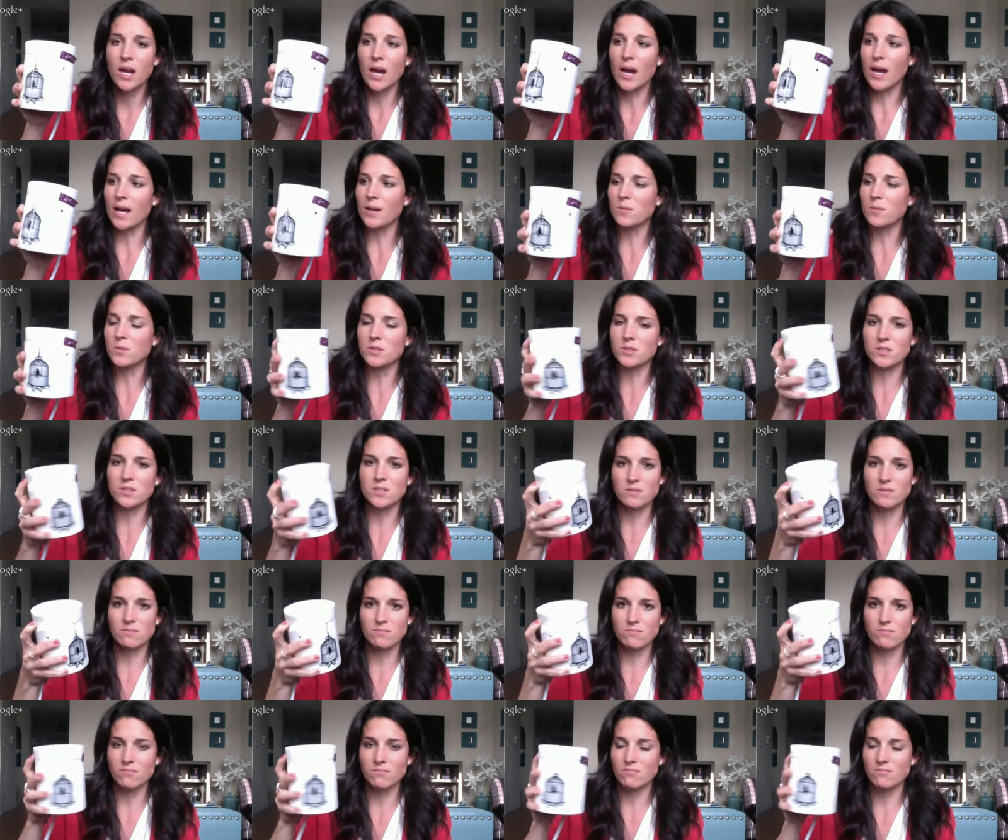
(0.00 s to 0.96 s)
I
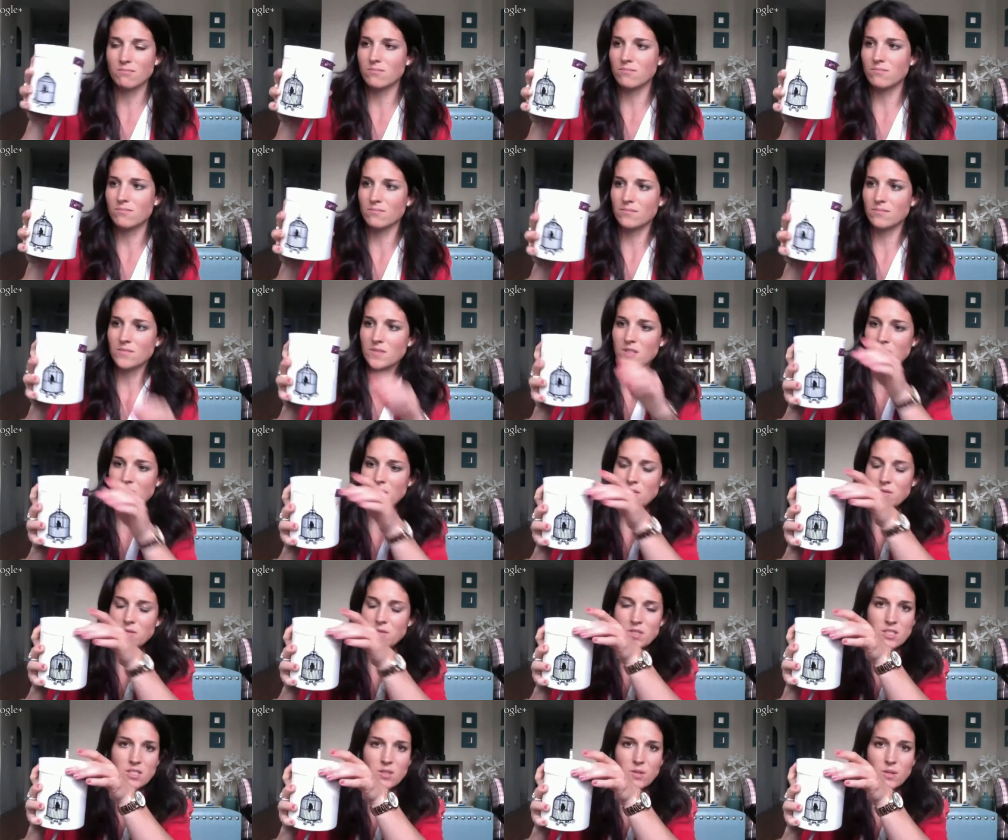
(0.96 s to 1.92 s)
was,
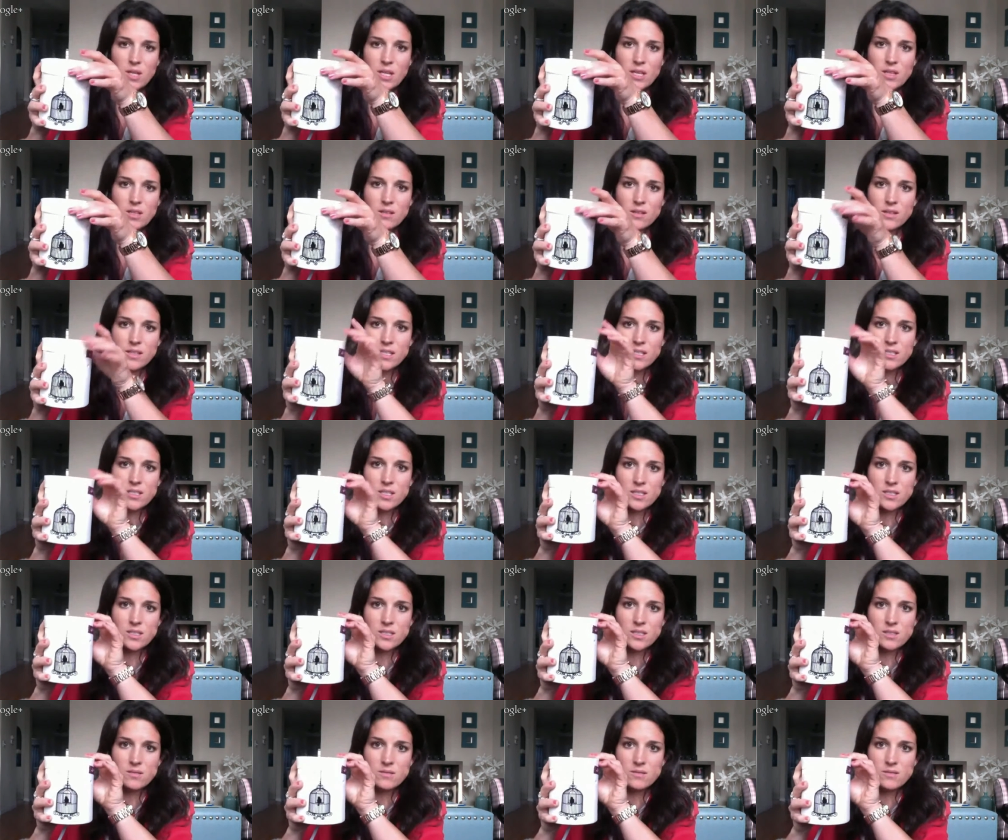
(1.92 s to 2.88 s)
just so that the lid
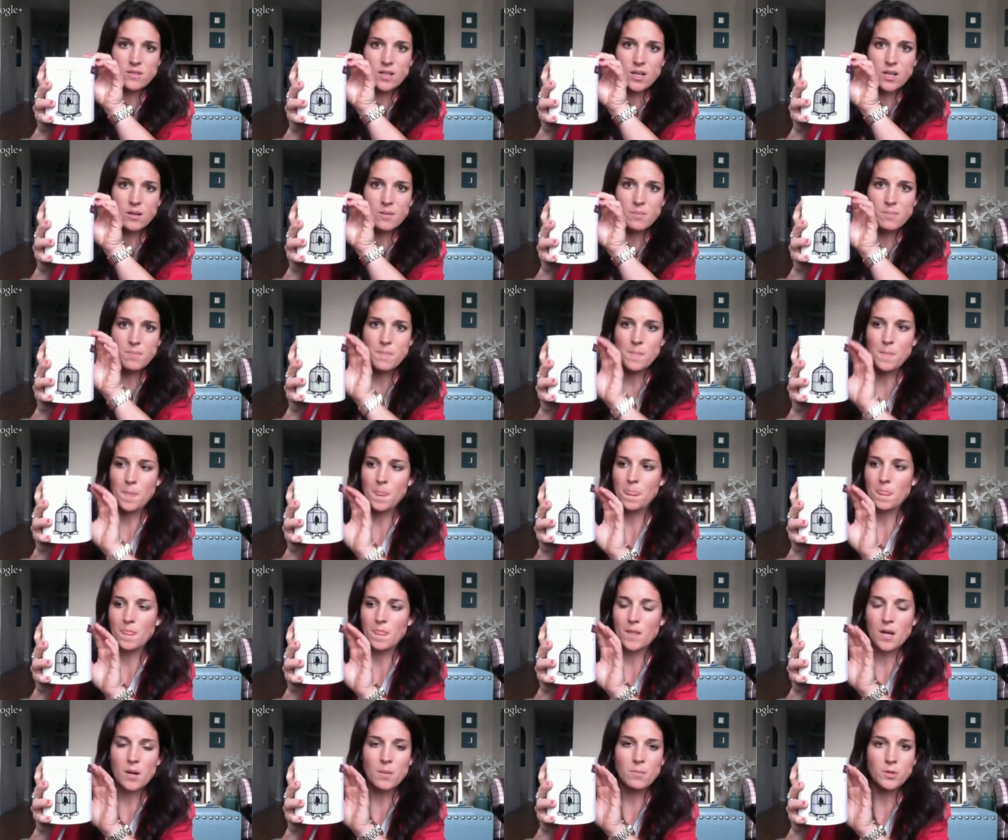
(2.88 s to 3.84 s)
doesn't
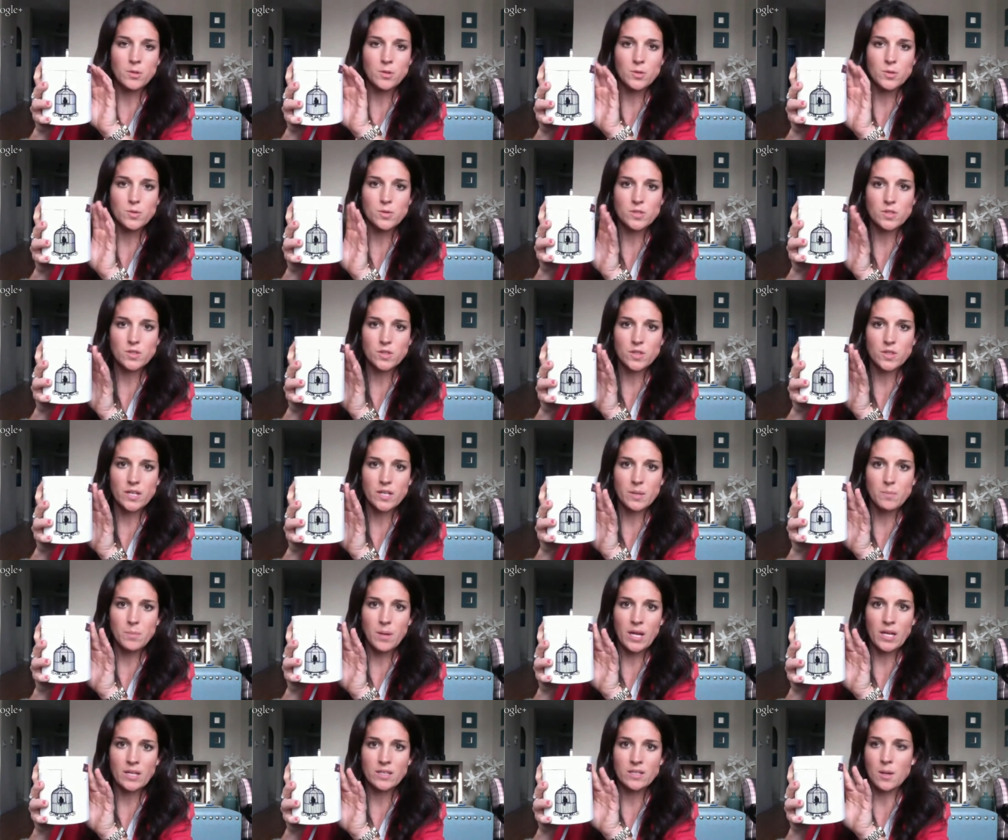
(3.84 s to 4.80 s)
come loose or
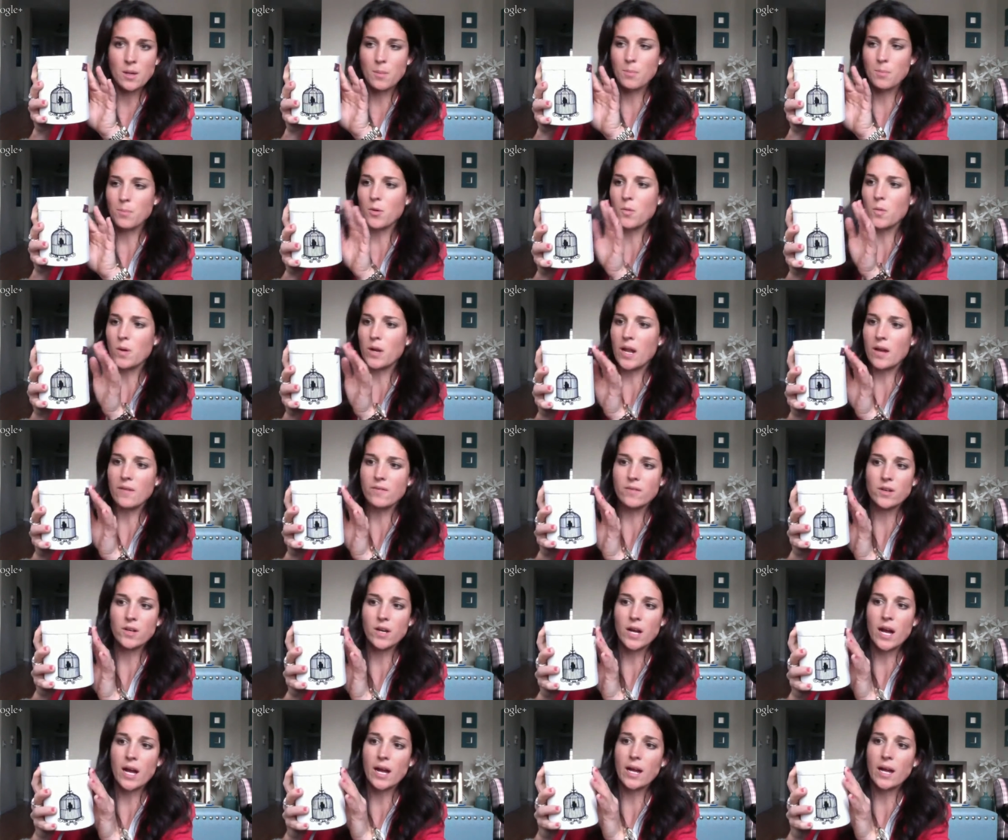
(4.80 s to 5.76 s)
get banged up or
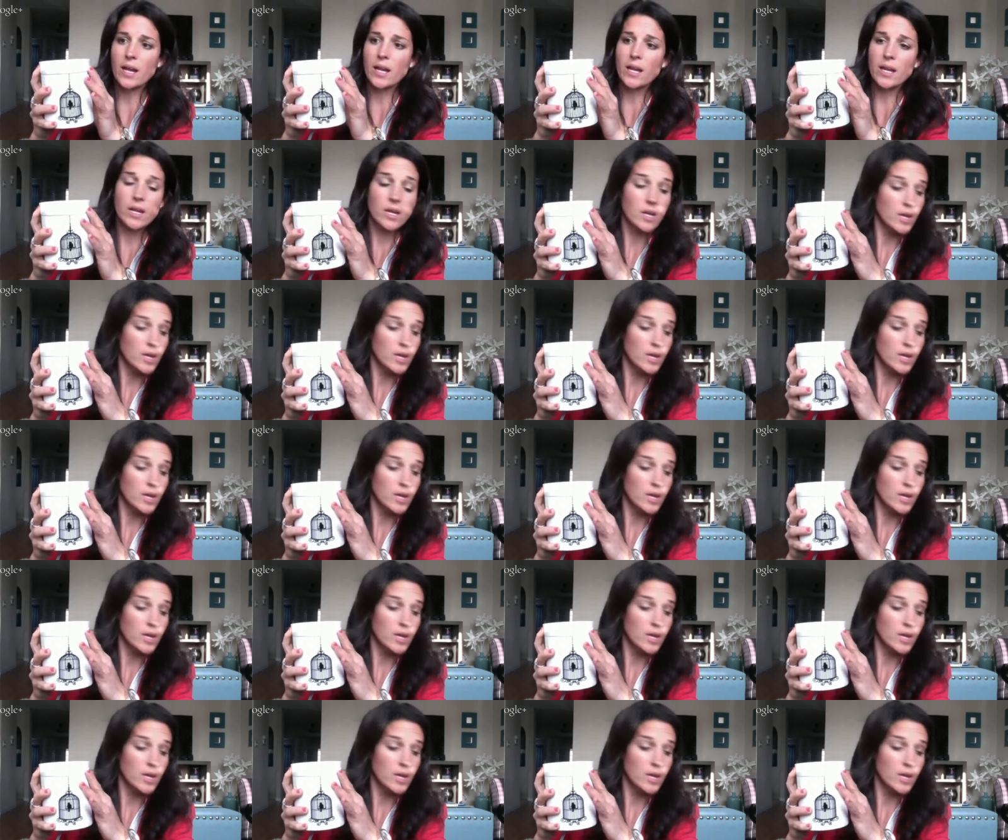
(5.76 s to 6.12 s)
whatever, I